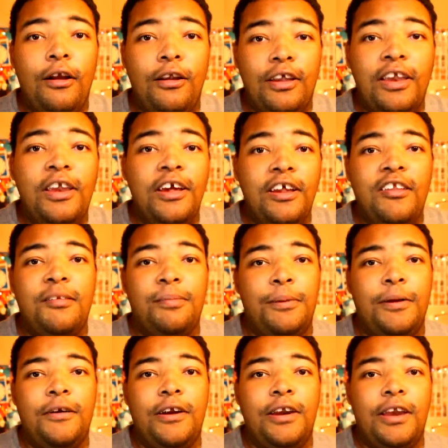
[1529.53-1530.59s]
thank you for
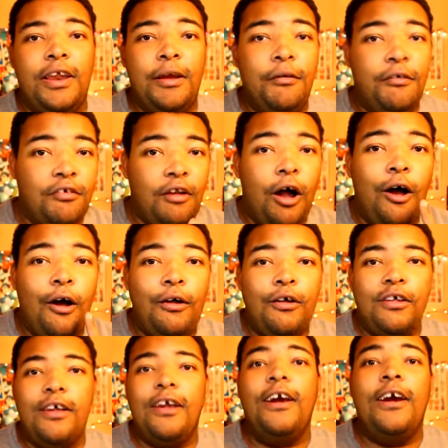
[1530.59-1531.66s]
watching. Thank you for
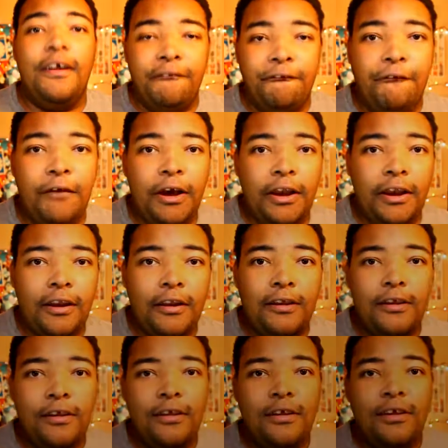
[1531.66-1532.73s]
listening. I hope you
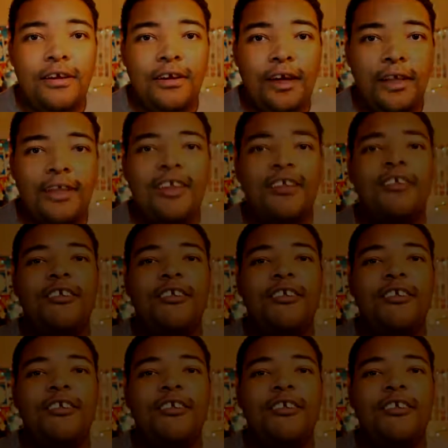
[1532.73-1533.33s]
enjoyed this,